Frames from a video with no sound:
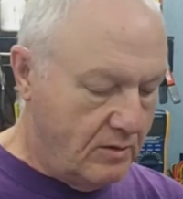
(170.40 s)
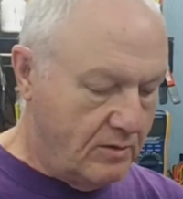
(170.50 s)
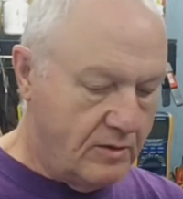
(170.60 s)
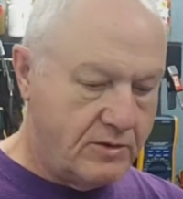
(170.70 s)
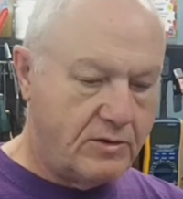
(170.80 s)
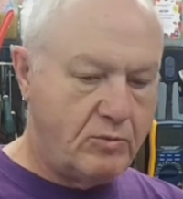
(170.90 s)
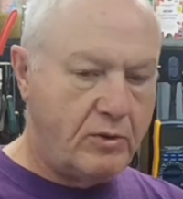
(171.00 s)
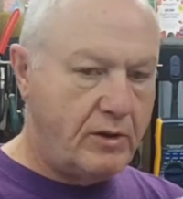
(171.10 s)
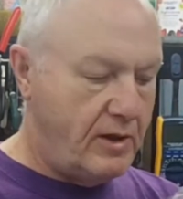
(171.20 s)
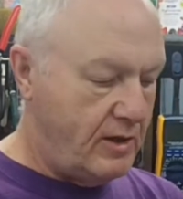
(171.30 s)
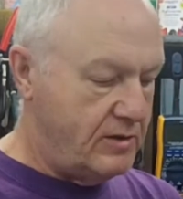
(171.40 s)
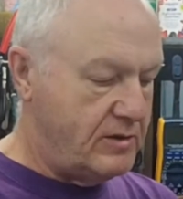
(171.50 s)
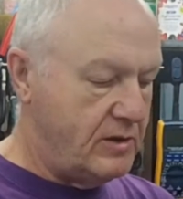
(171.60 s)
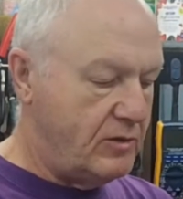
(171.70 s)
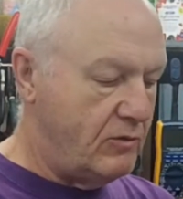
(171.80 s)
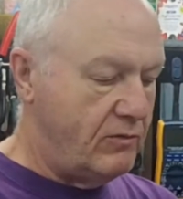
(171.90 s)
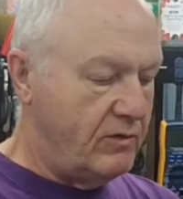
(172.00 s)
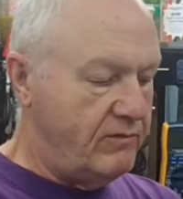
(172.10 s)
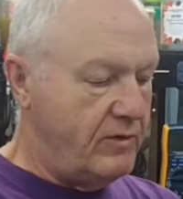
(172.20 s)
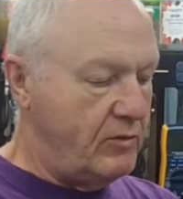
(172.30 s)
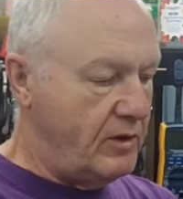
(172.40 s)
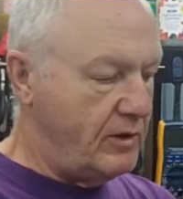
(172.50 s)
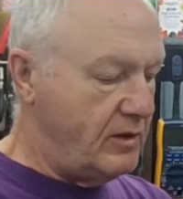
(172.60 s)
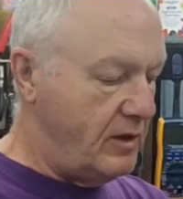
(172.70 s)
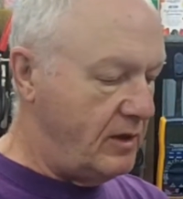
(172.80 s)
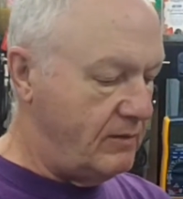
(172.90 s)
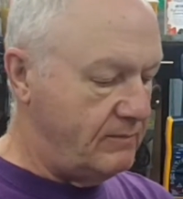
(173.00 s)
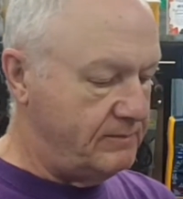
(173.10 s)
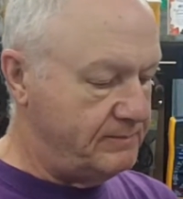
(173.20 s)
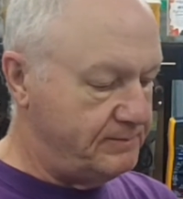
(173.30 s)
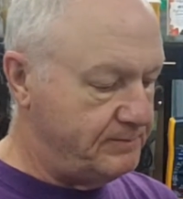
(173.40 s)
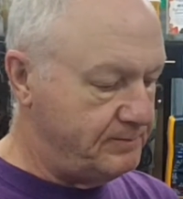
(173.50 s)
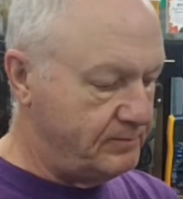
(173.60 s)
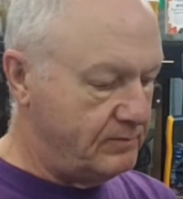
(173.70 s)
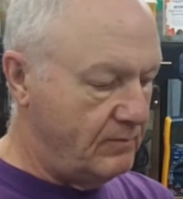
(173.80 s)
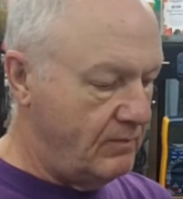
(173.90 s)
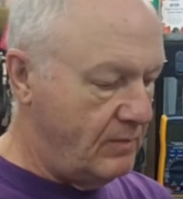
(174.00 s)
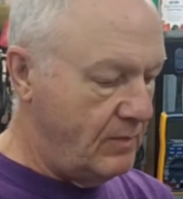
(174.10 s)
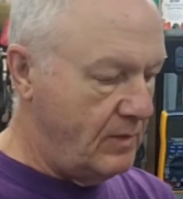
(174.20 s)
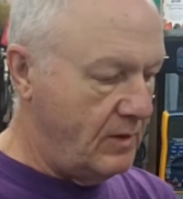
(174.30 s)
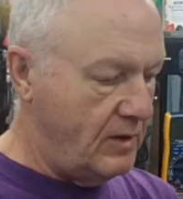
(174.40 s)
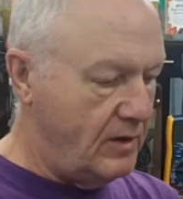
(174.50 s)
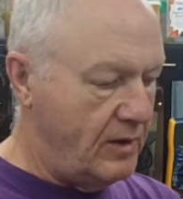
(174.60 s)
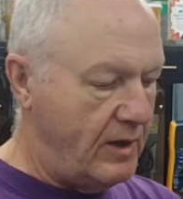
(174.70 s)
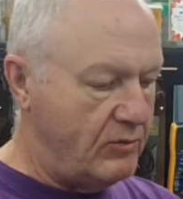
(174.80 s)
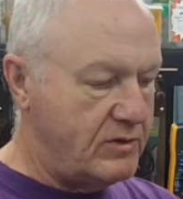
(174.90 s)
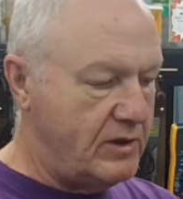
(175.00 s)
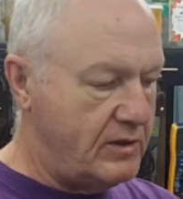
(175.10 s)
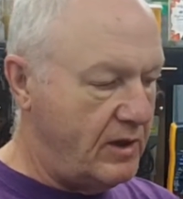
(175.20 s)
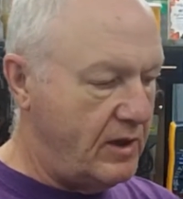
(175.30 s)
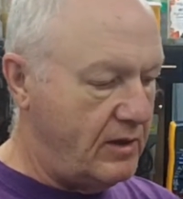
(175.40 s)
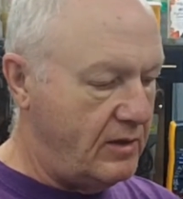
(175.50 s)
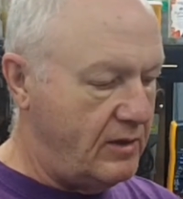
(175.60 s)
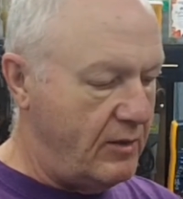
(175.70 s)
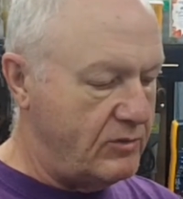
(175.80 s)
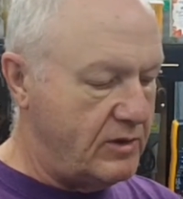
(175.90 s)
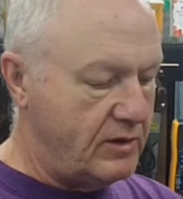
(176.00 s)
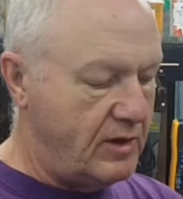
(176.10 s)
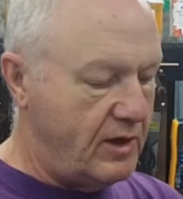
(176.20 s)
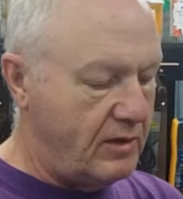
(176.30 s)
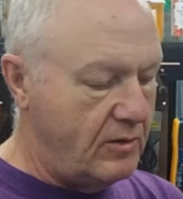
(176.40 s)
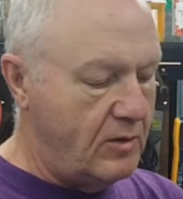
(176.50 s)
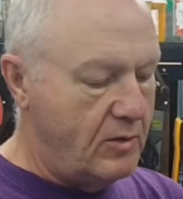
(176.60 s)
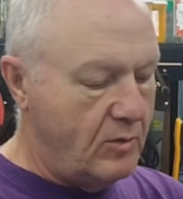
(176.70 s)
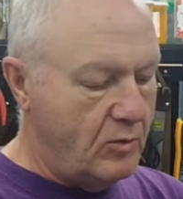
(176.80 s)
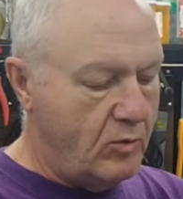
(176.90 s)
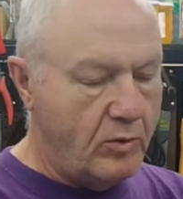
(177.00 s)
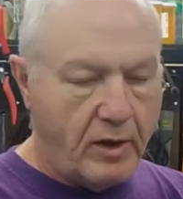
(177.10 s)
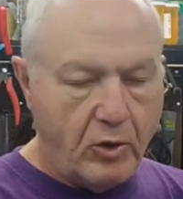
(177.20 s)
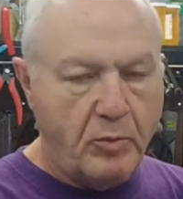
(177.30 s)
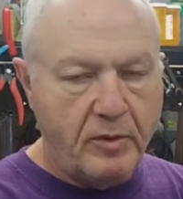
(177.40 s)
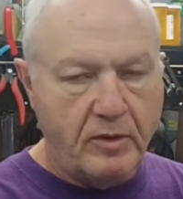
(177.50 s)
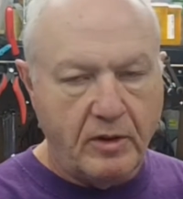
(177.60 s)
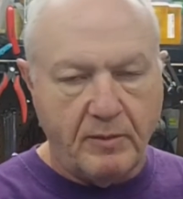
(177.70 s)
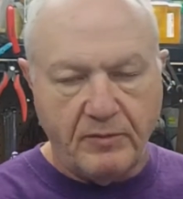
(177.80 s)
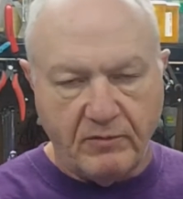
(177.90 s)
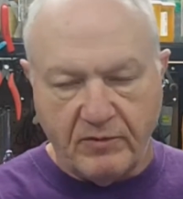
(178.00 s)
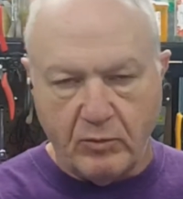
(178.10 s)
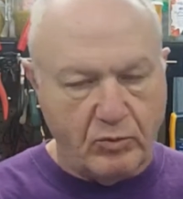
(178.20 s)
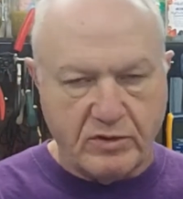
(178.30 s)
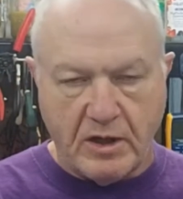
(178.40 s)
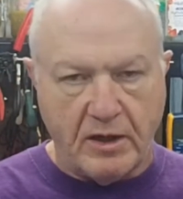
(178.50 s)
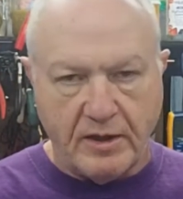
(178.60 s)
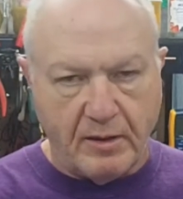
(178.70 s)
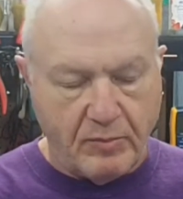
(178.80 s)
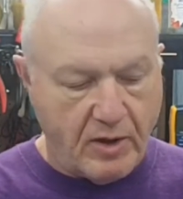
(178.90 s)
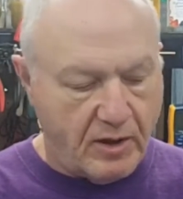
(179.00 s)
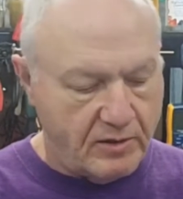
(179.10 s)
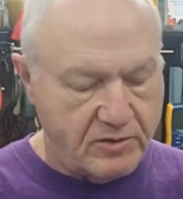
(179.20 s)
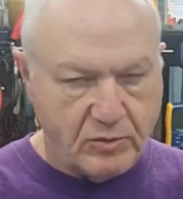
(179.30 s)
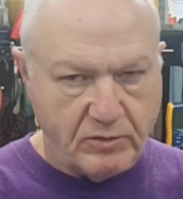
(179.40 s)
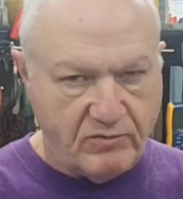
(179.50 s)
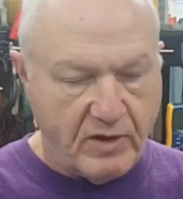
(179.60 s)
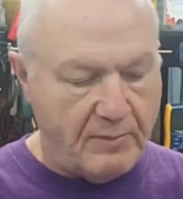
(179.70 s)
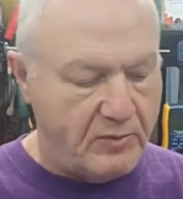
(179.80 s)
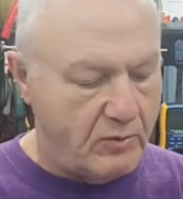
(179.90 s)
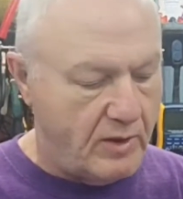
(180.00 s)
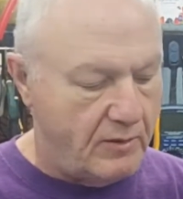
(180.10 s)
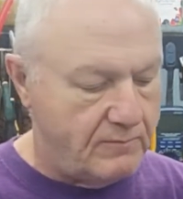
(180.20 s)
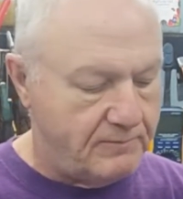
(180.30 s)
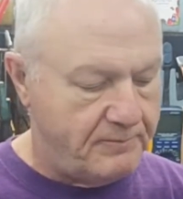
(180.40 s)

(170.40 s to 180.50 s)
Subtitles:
This is what he had sitting over the phone like that. And then that was like that, and that was like that. When I opened it up, the phone was not in that pocket, so it flopped around.